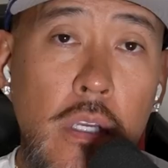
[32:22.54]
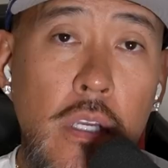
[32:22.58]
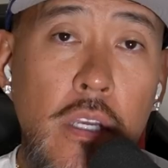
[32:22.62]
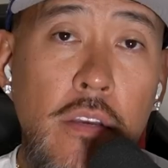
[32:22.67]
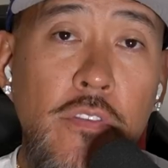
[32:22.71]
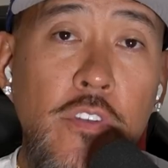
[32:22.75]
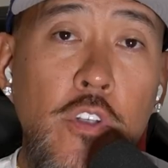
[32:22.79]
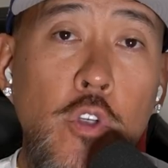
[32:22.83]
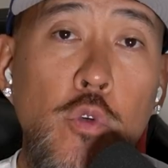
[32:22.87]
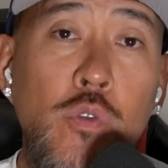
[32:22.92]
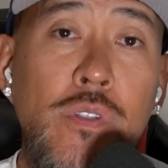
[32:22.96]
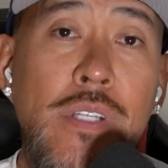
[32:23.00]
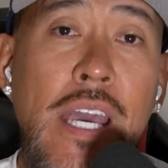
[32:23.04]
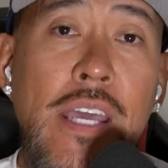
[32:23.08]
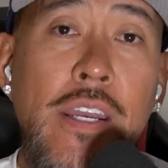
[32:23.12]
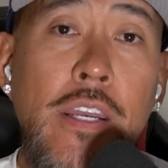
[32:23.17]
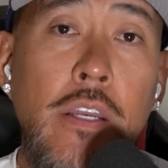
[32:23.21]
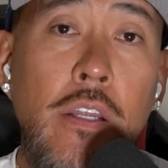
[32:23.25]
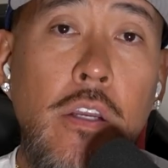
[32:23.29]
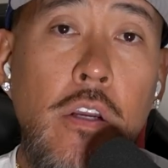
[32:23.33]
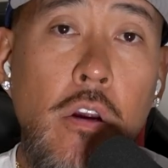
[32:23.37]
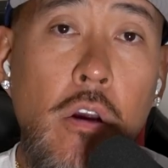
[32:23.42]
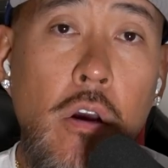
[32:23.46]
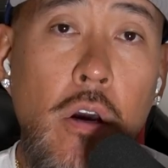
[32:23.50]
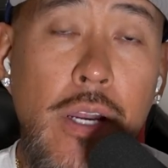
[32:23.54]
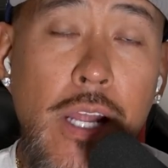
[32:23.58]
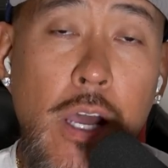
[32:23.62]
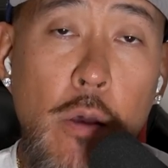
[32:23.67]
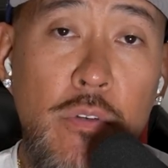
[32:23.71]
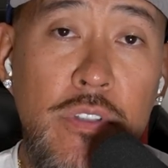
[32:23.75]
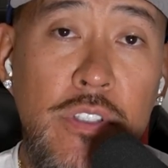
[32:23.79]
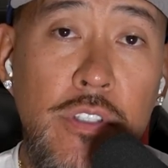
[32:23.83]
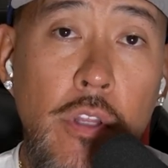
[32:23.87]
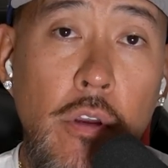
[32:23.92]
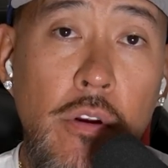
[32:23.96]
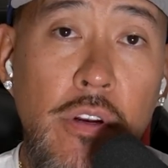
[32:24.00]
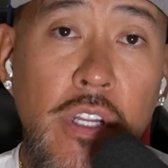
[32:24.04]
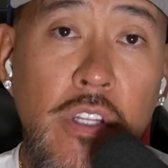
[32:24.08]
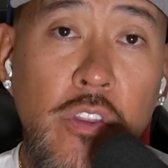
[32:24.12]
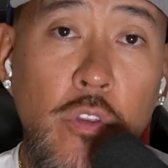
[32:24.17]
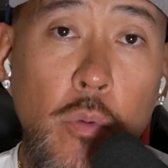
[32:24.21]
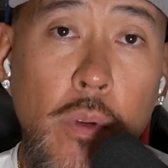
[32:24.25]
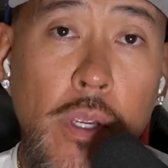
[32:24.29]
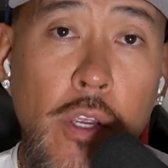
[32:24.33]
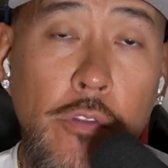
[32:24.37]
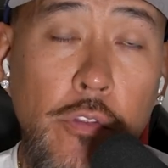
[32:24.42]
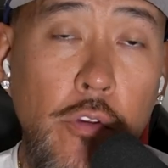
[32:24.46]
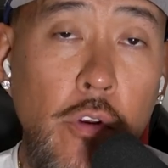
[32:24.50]
If you dated a girl that was
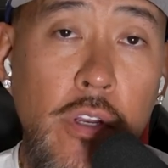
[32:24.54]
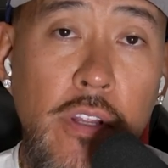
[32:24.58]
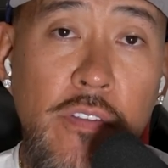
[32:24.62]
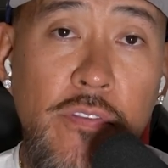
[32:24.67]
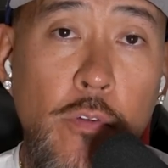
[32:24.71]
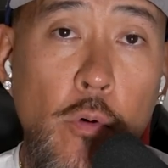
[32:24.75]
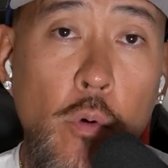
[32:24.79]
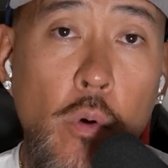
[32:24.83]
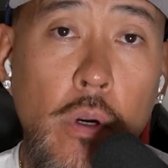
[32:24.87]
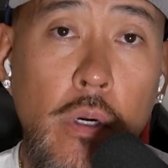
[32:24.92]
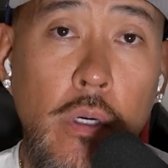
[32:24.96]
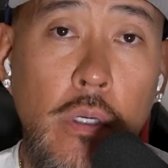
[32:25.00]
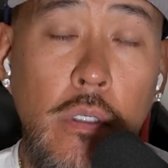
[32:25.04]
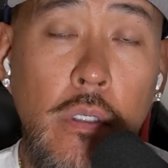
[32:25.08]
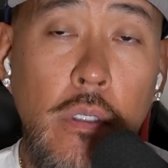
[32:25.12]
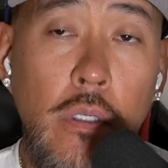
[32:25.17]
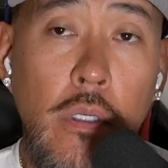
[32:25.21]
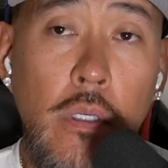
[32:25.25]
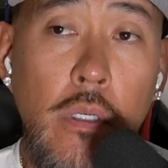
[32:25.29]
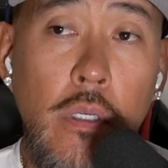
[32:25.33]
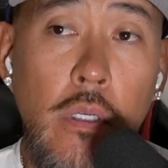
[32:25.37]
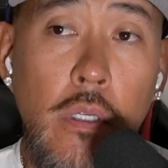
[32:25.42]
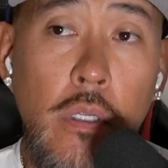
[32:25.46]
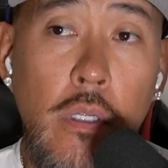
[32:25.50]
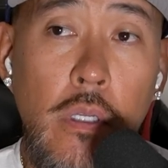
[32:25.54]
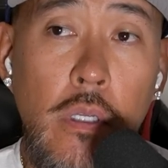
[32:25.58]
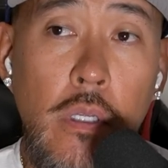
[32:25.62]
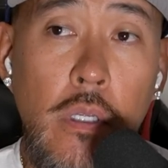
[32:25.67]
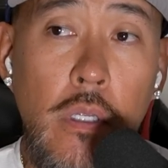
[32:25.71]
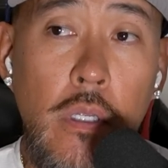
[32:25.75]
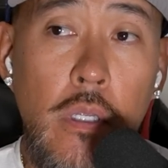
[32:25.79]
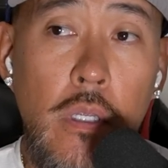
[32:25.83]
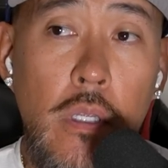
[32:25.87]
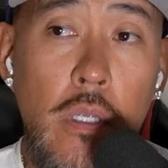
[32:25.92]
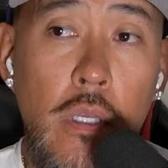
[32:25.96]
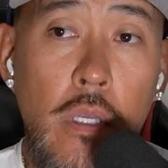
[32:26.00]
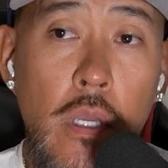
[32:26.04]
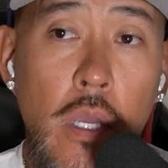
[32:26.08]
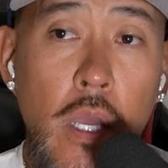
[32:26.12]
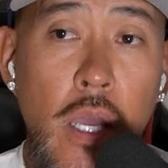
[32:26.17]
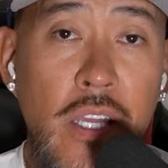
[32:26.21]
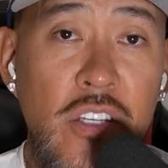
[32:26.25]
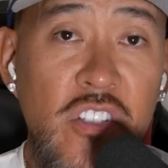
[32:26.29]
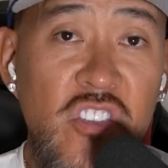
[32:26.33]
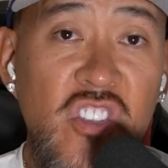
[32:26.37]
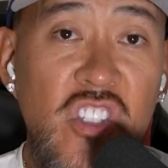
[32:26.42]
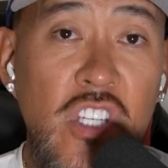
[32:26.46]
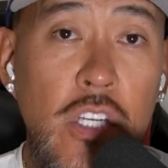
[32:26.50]
33 or 34
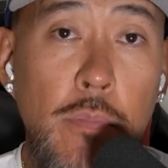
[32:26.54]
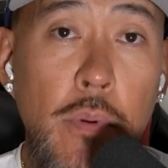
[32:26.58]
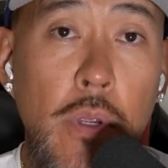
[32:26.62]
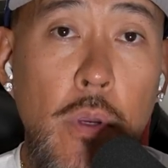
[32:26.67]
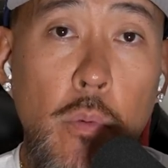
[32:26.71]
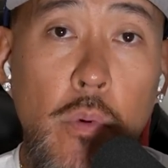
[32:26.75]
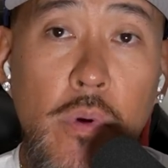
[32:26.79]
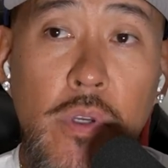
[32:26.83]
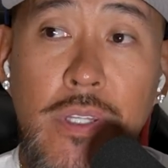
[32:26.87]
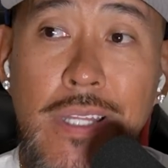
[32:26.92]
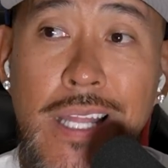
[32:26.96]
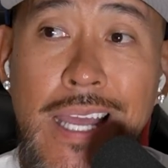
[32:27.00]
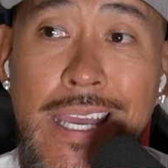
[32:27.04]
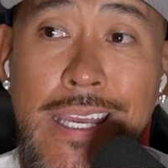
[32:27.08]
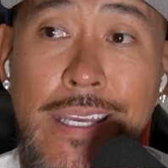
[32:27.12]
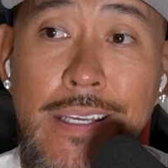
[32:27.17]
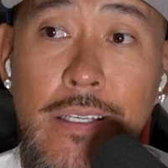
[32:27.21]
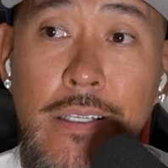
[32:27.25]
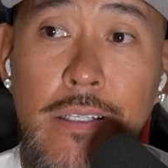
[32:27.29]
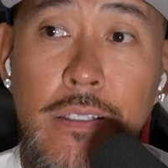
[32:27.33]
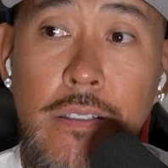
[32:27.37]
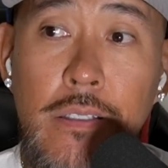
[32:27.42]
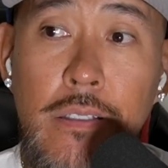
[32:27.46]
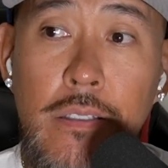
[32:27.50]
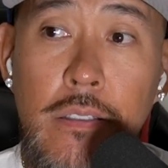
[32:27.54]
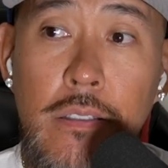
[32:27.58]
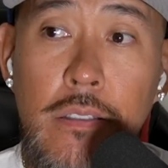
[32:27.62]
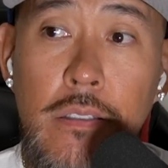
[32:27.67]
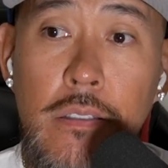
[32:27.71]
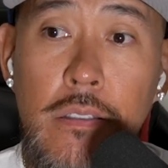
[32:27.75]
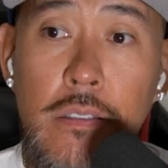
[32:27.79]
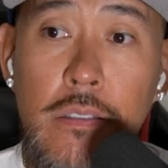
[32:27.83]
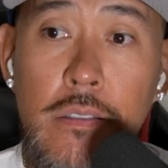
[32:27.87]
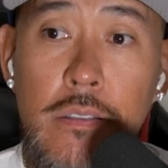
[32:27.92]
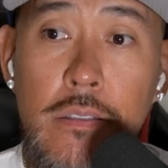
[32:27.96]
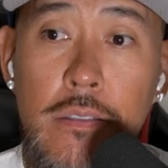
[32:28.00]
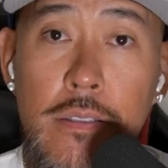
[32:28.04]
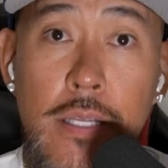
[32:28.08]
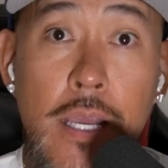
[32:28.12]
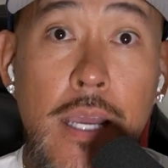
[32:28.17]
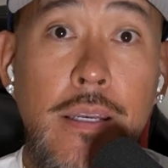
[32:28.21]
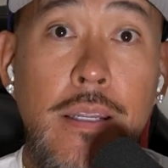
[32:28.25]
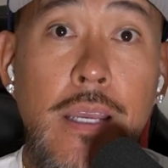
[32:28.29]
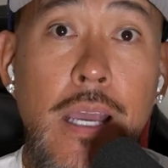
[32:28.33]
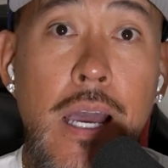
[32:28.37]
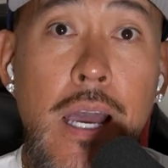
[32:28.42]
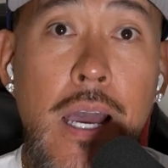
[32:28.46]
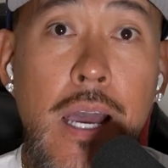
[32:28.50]
and she been with like
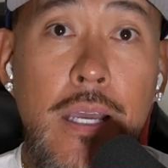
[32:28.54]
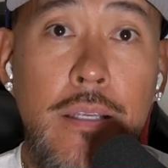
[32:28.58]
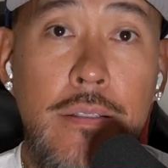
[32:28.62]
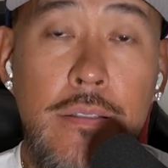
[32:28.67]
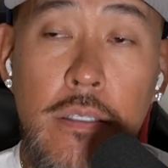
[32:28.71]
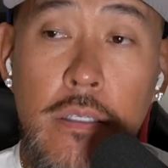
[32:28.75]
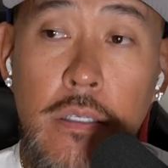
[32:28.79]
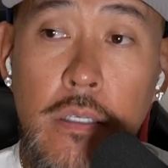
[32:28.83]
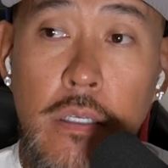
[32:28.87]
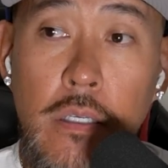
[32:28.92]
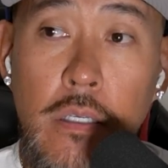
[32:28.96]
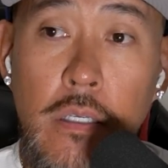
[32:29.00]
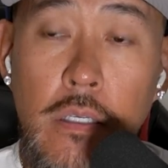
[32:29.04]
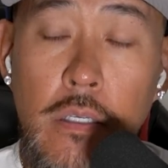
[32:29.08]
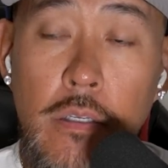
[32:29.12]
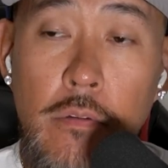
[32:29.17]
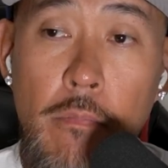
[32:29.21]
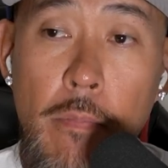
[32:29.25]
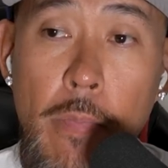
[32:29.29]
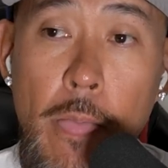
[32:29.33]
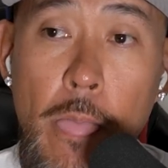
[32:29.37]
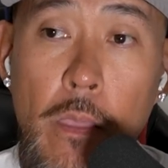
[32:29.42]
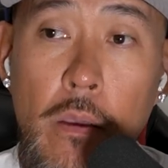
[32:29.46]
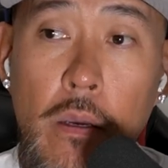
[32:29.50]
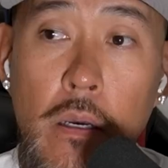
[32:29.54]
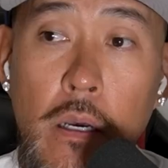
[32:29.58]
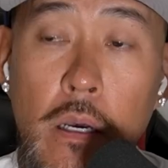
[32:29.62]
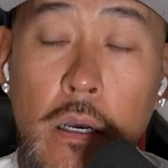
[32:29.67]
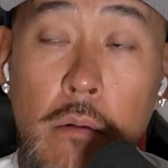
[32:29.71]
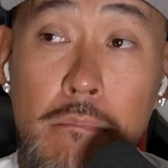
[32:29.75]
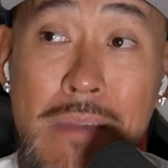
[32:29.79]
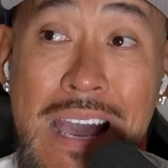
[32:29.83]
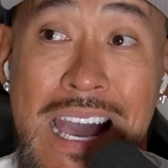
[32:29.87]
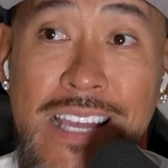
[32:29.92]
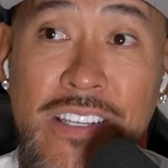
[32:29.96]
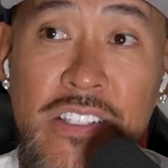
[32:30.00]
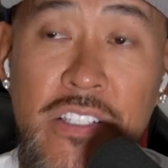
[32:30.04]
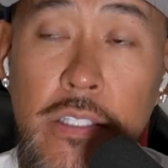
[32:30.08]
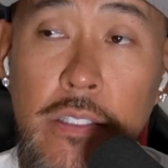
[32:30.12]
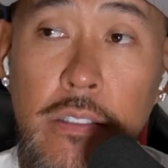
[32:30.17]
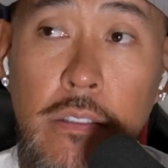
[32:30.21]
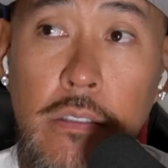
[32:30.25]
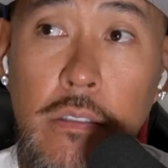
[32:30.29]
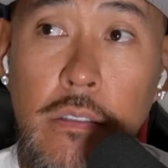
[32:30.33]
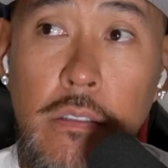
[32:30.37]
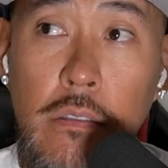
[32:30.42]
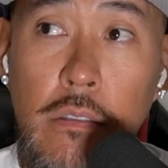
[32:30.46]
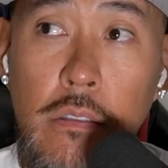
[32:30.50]
10 guys,
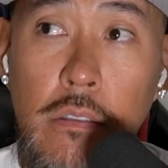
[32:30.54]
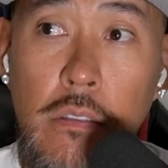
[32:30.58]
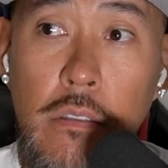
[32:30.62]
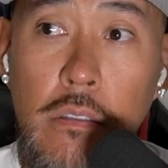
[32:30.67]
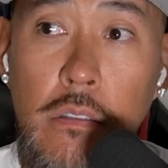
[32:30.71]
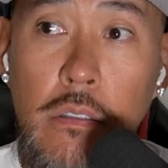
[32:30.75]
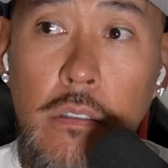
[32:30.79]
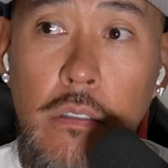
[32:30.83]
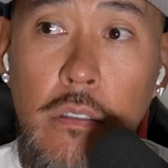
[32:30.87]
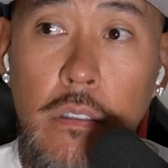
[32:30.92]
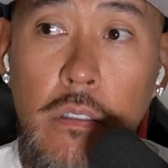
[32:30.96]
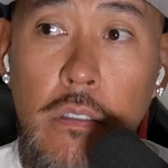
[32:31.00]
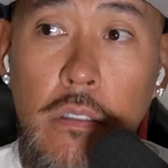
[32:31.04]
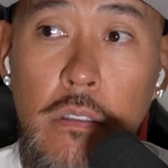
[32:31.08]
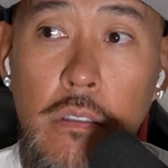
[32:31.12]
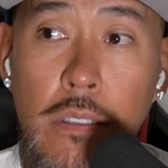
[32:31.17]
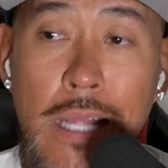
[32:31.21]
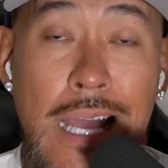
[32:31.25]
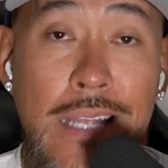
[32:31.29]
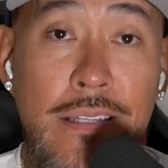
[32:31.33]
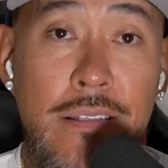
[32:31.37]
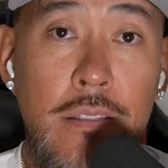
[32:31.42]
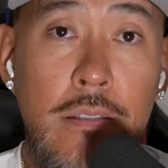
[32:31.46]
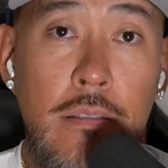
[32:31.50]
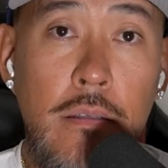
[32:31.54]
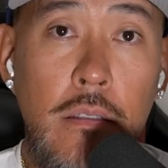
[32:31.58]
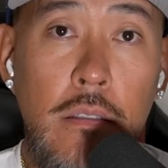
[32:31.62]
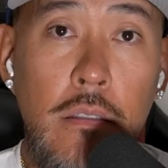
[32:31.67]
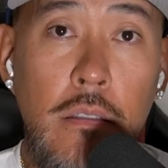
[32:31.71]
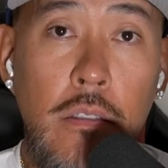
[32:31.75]
imagine that's,